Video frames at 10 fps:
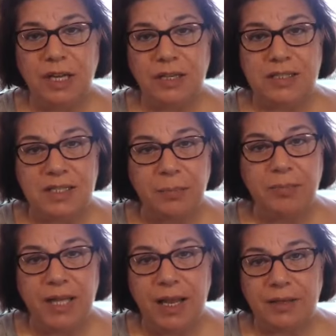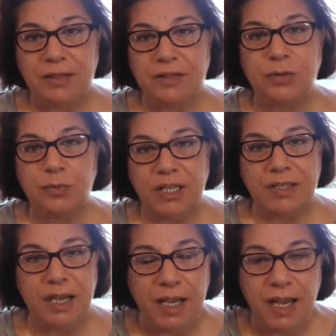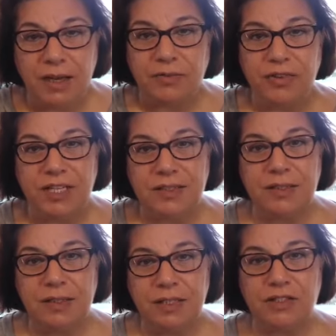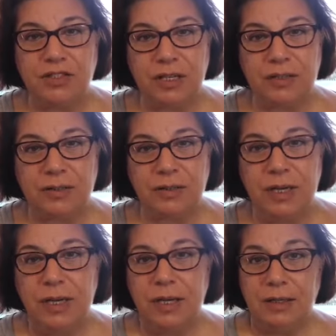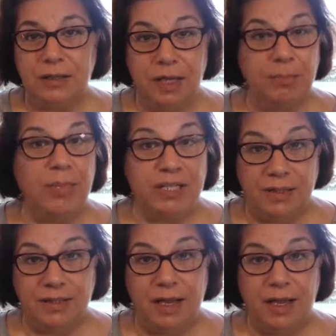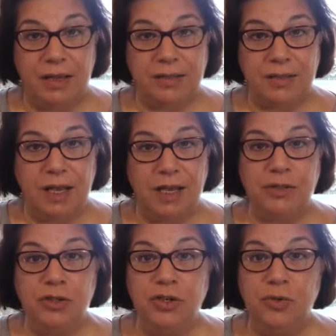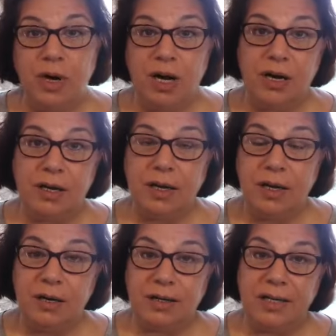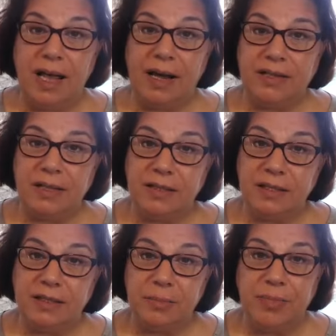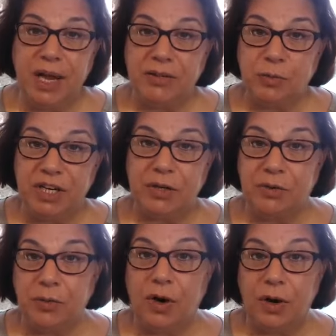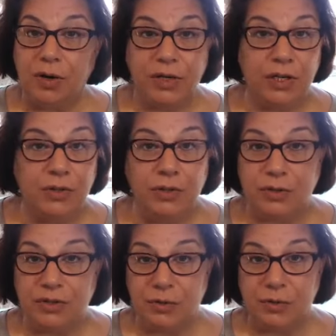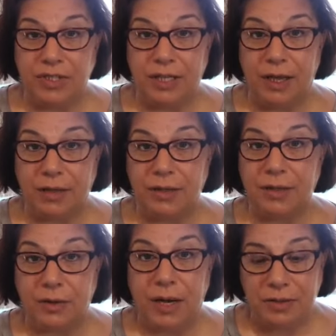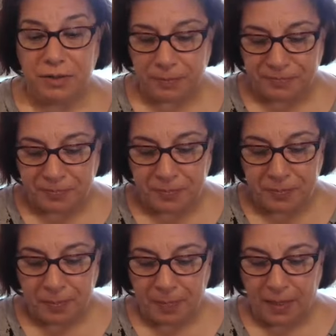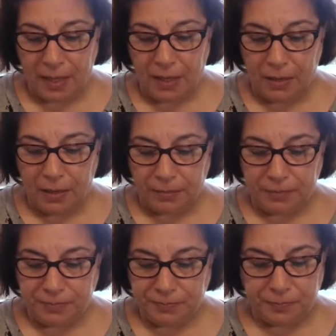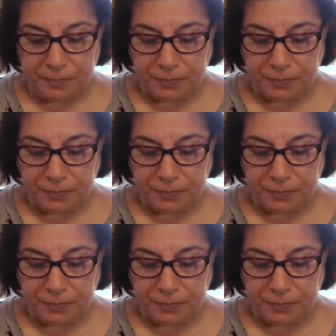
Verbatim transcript: that some planets, when they are facing each other, they button heads and you are reacting. It depends where you are in your zodiac, right? Um,